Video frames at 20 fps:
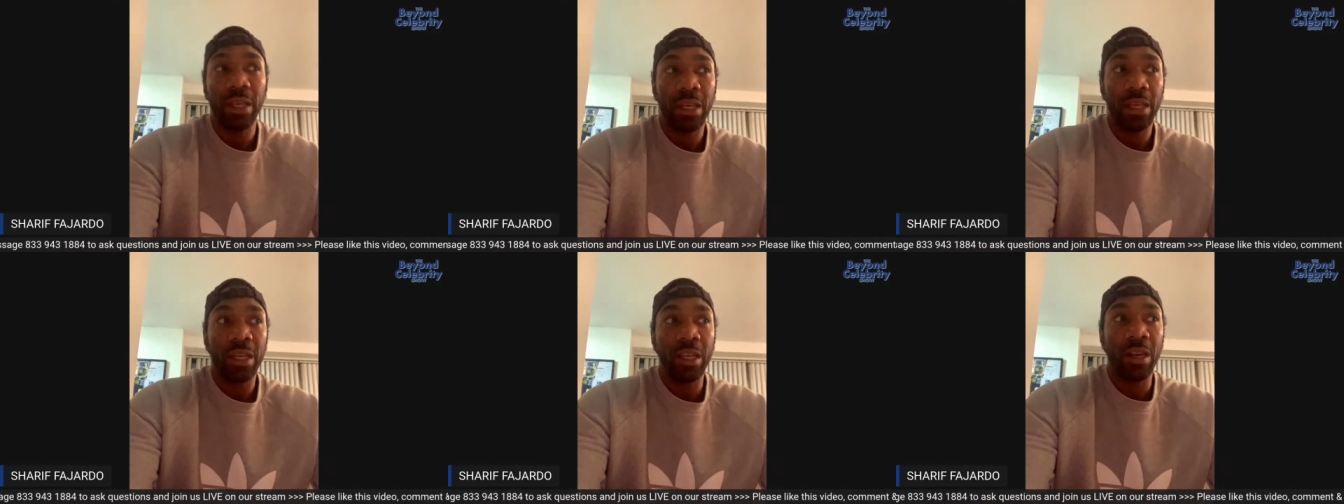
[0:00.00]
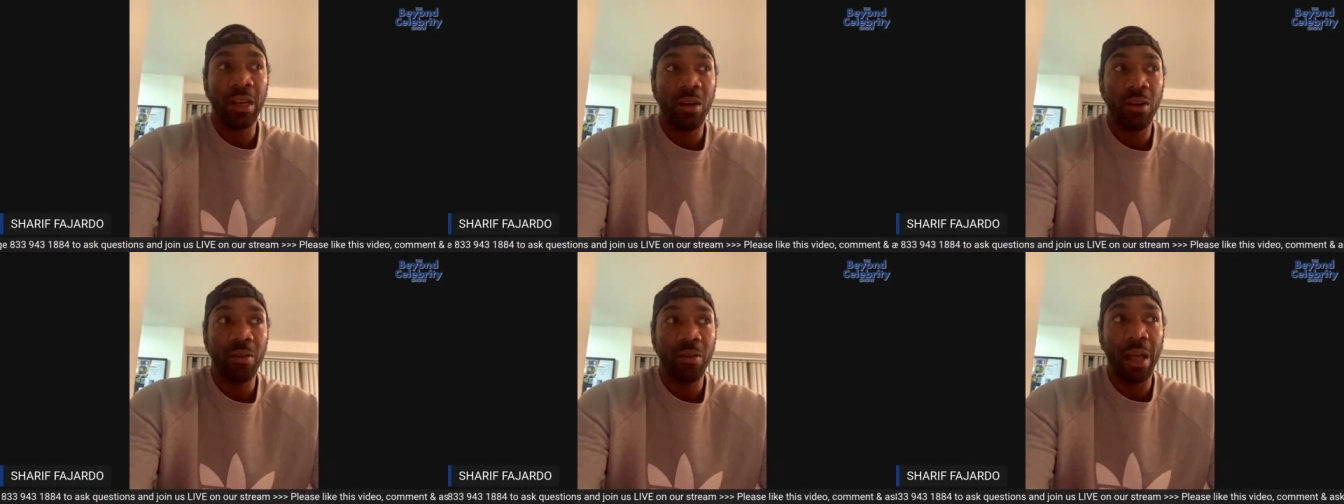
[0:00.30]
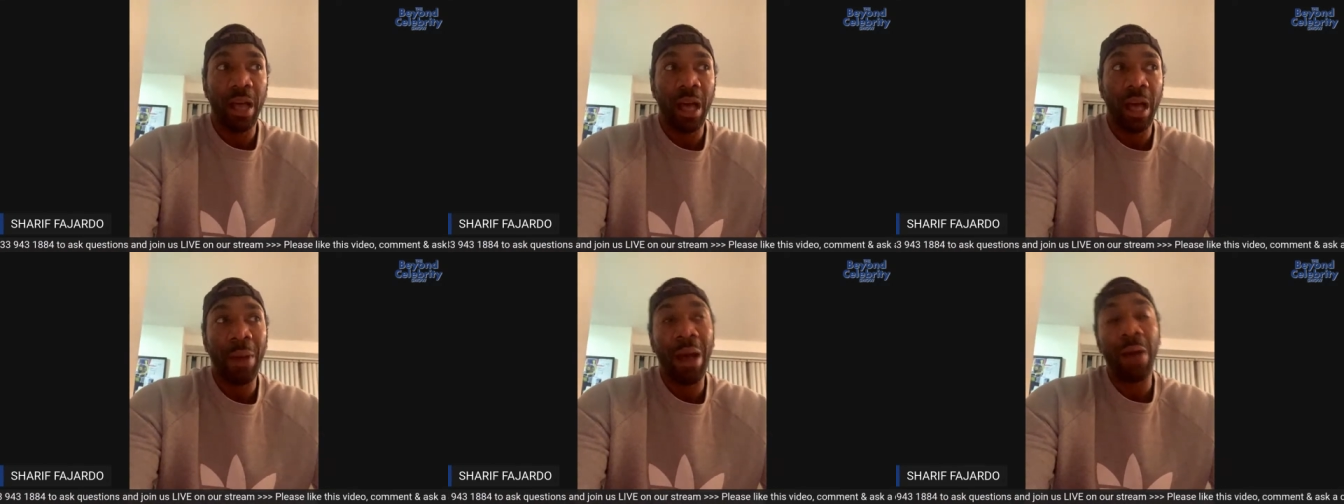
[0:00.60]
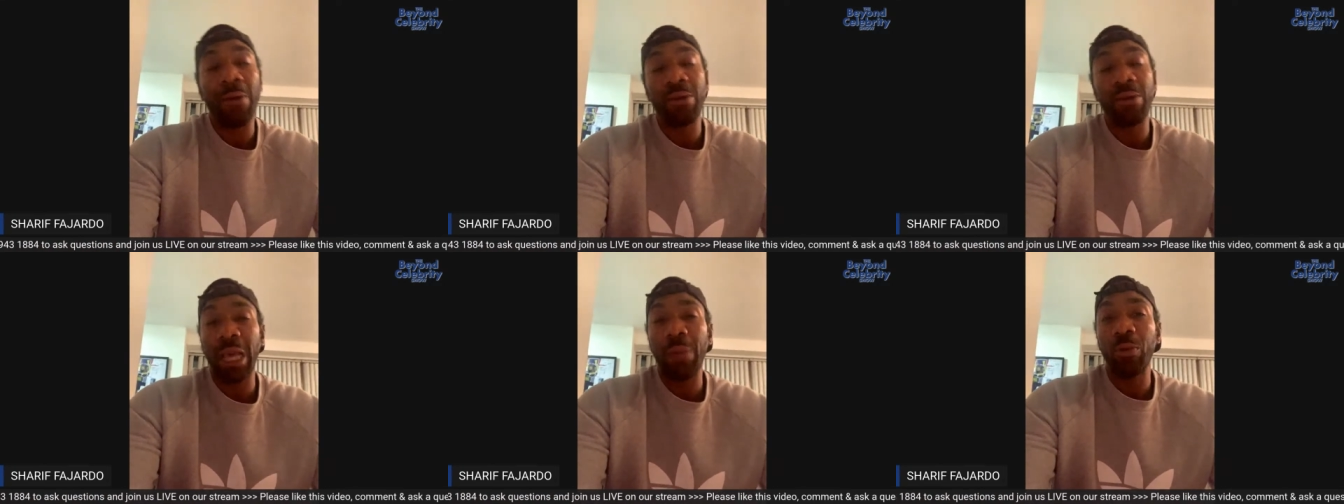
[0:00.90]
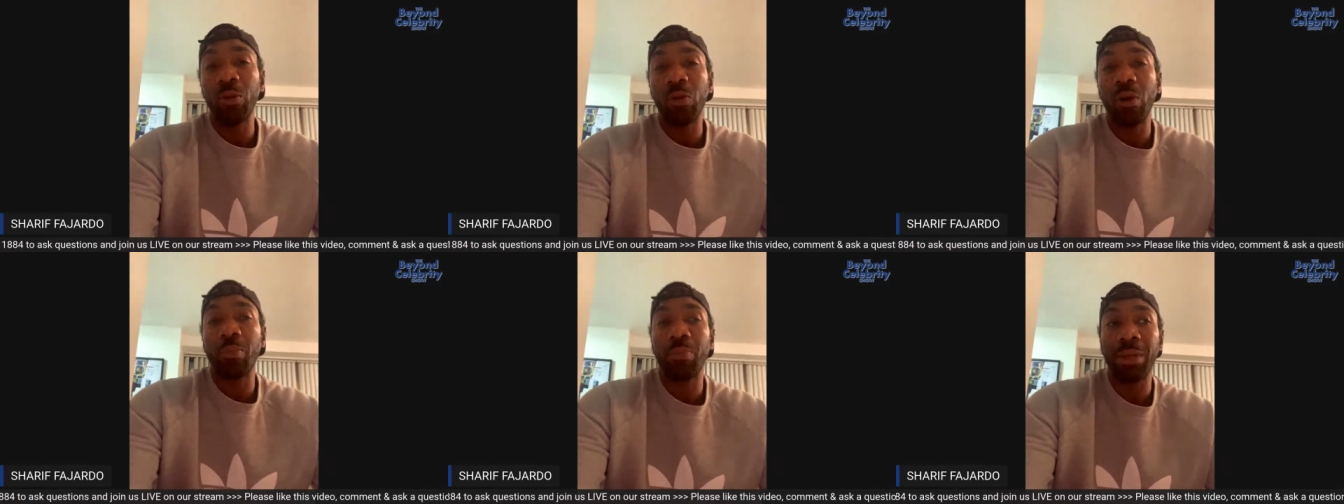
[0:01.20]
you know, I was
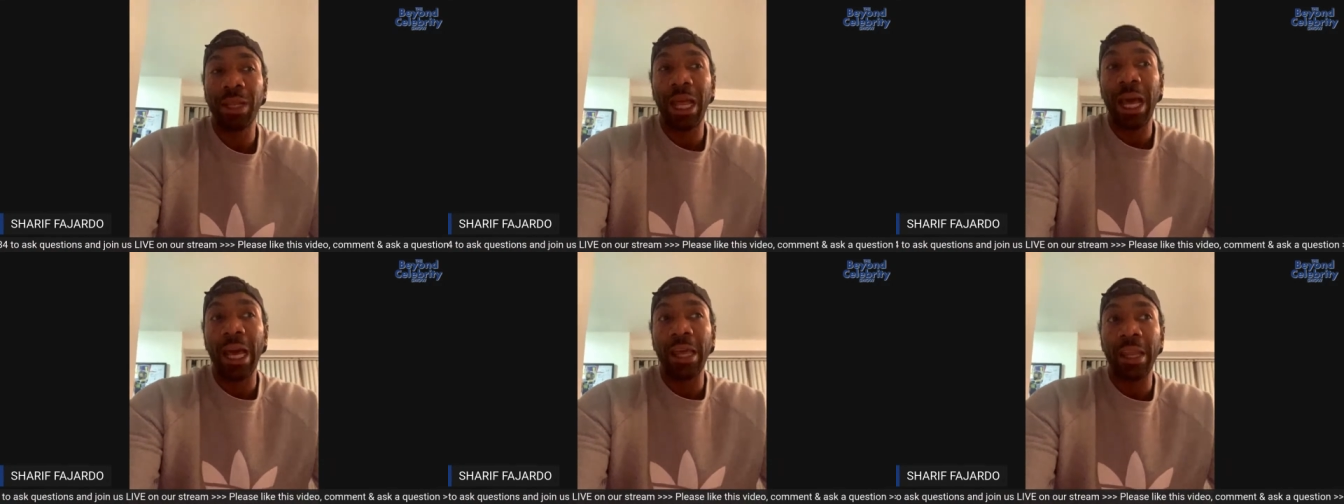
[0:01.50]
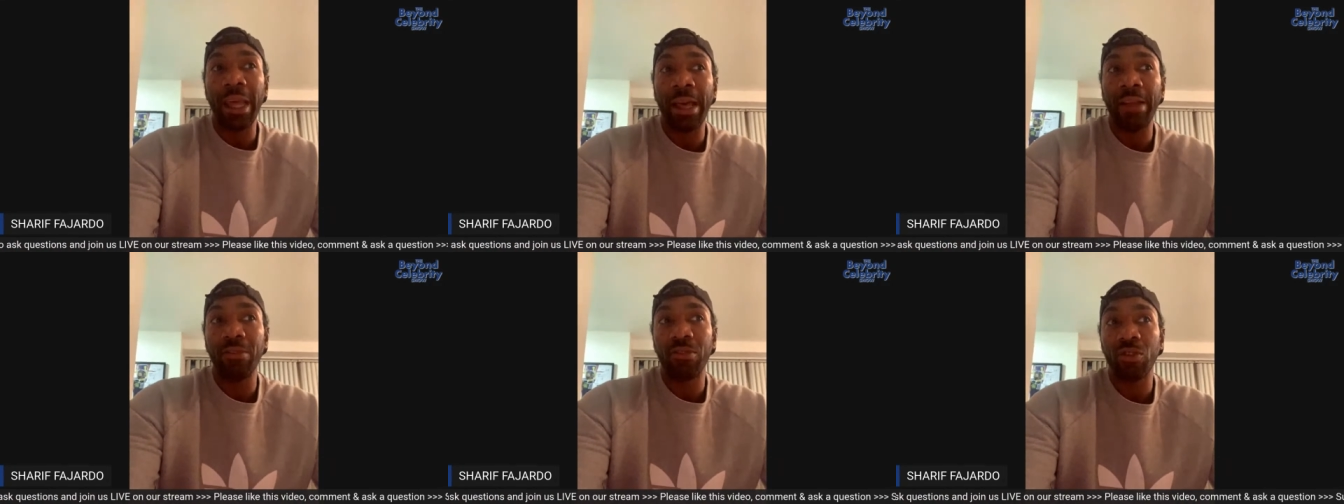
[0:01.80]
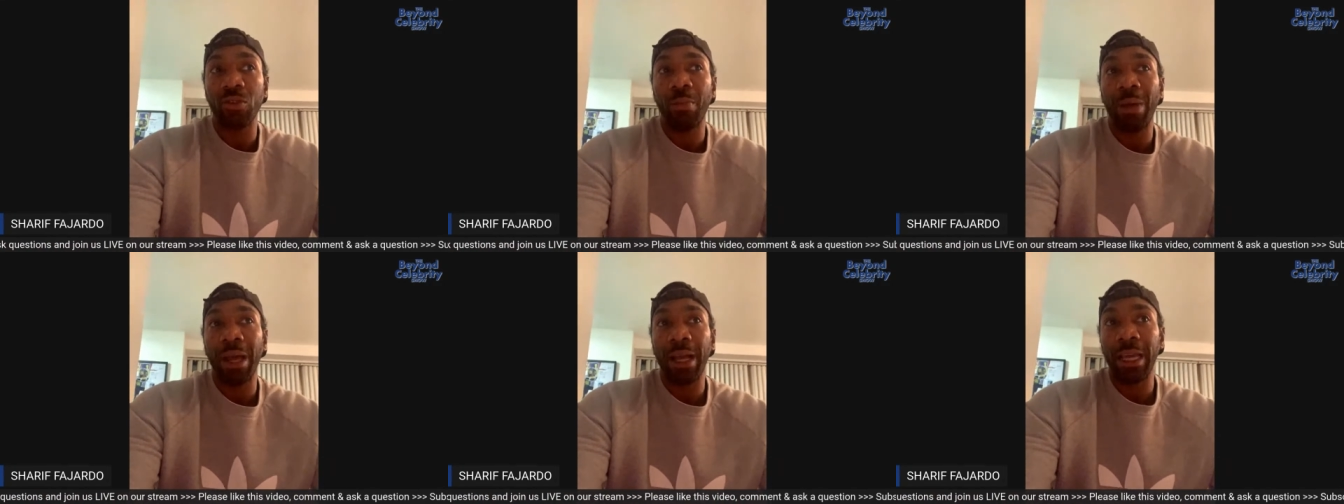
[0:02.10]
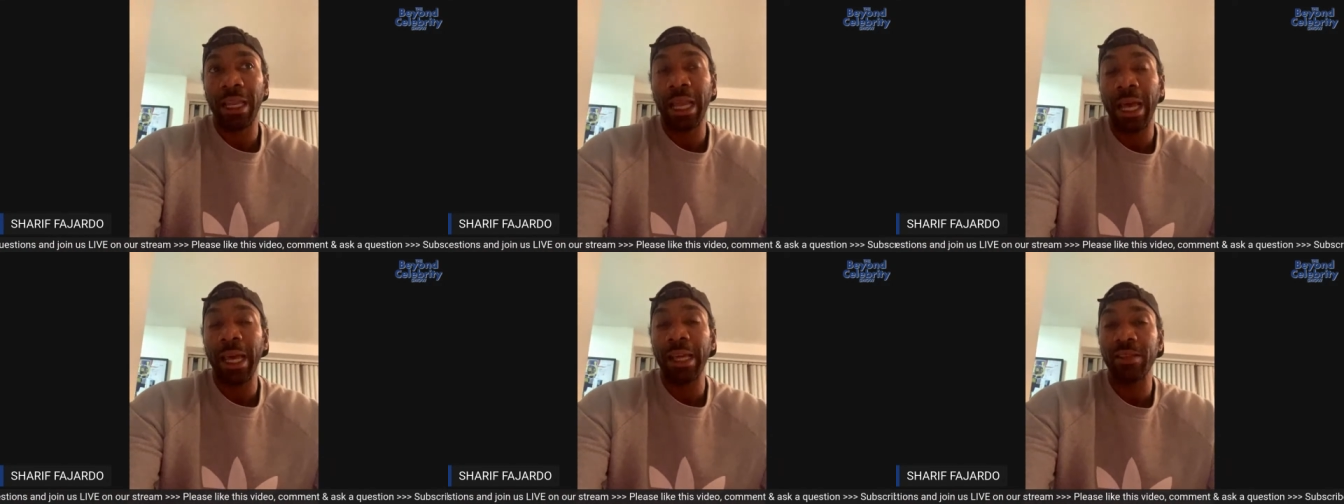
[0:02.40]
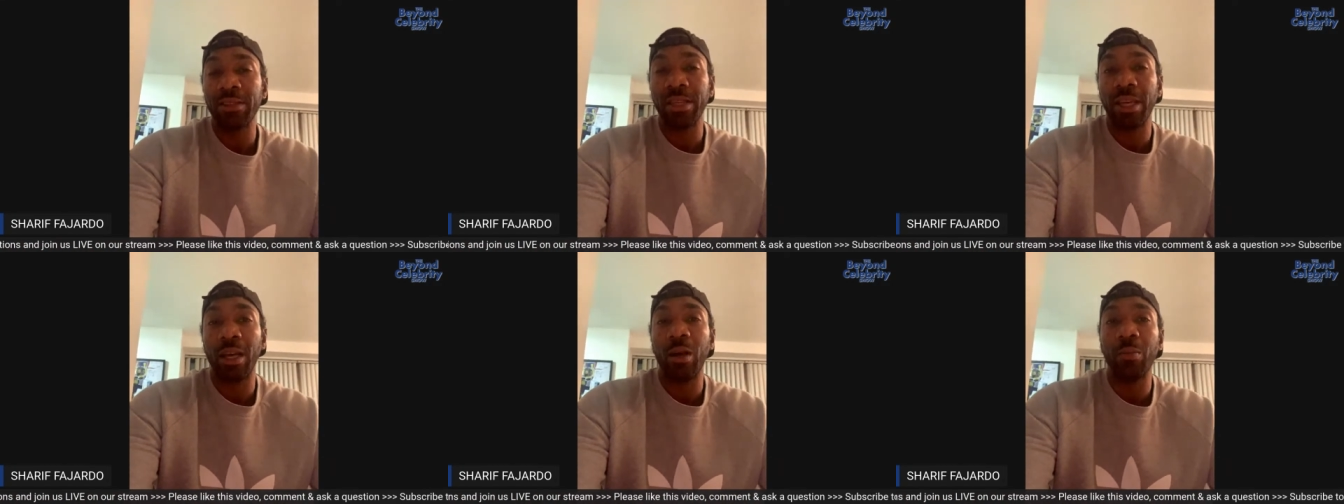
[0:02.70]
able to apply that to my
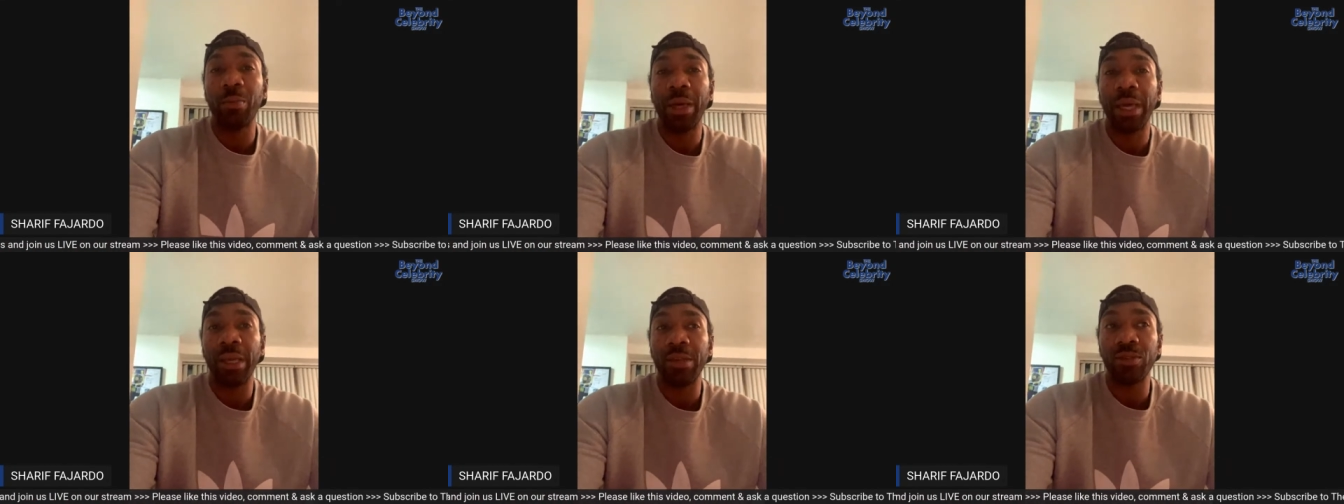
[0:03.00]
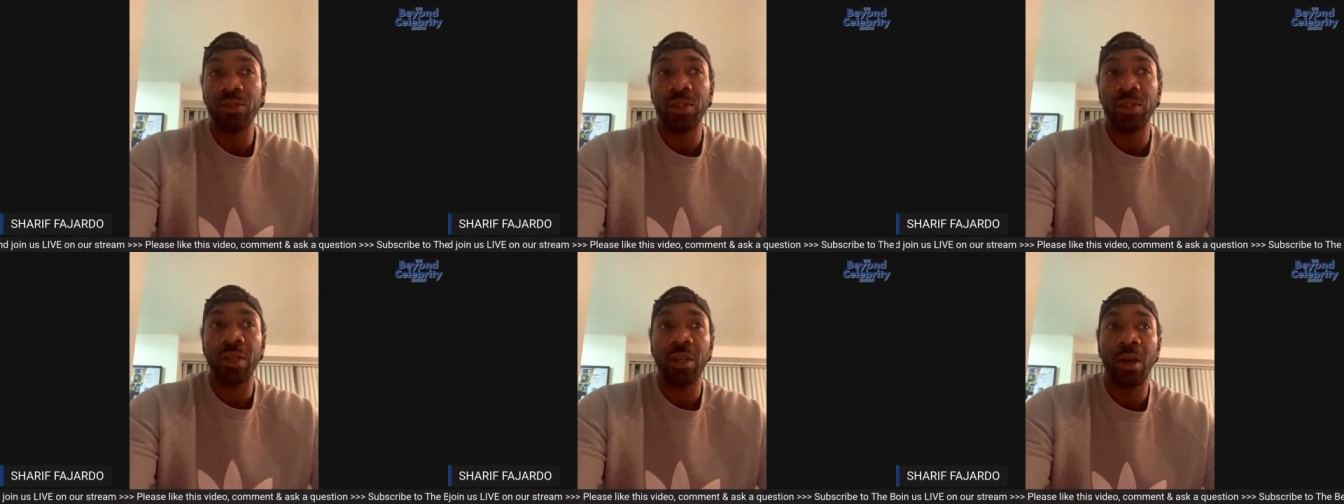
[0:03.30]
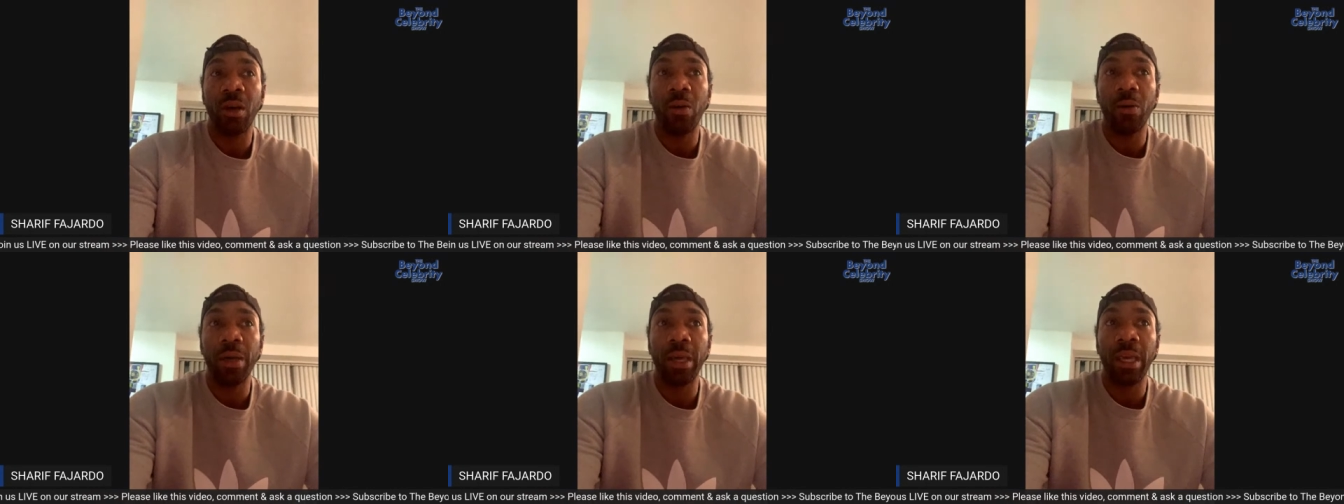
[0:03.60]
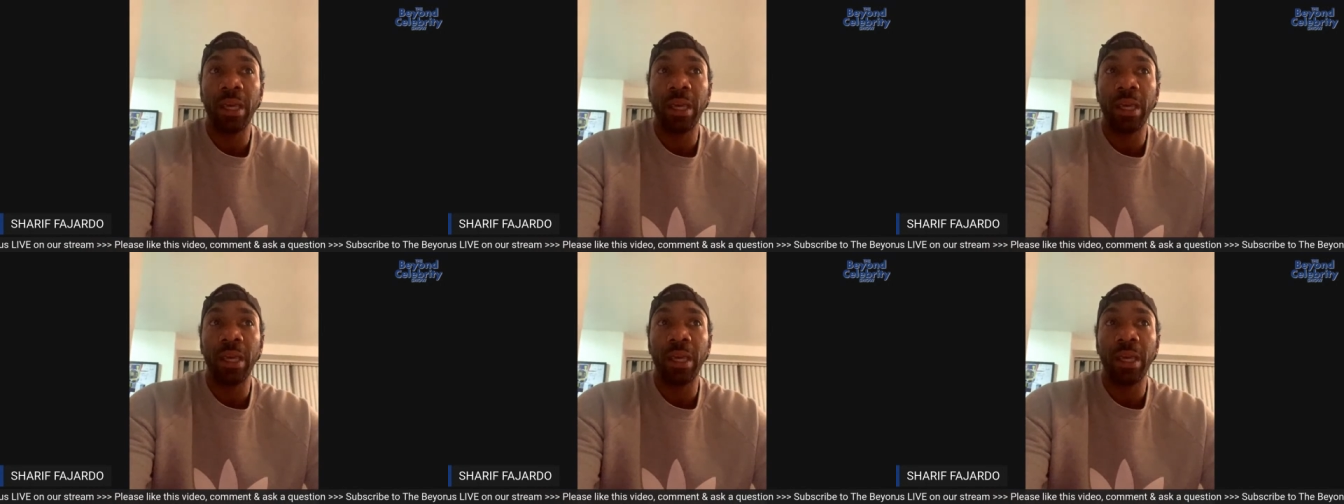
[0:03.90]
clientele base, you know,